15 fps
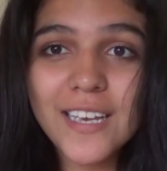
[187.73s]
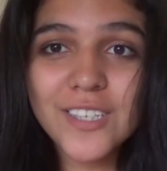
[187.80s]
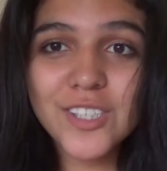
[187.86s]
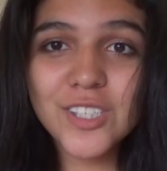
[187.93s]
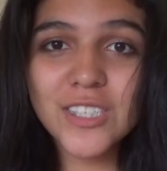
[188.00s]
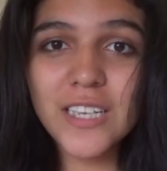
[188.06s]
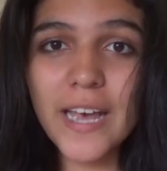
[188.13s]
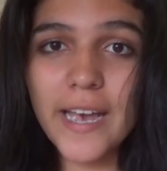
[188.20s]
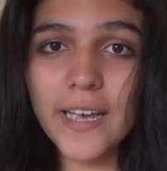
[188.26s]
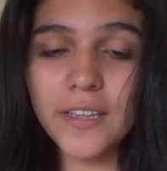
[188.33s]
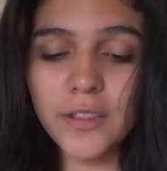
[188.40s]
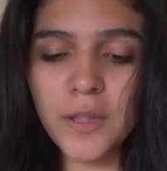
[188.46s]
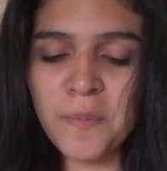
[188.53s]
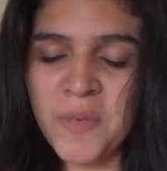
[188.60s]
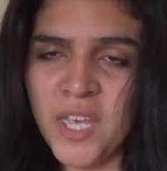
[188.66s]
Just
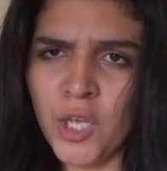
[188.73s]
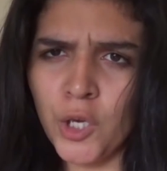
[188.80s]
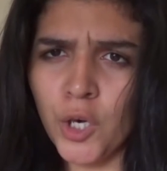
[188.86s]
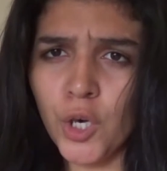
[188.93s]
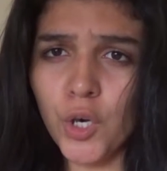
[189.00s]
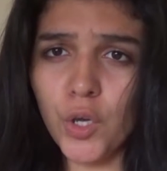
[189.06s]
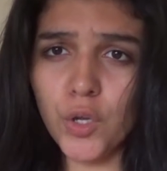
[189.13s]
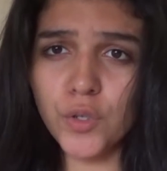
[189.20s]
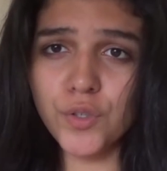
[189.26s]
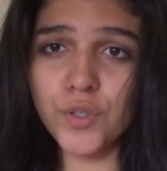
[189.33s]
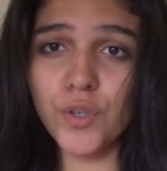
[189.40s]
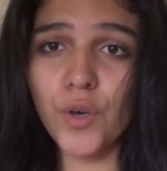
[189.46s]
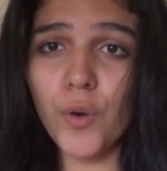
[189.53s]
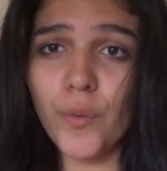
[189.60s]
like the mean girls, they're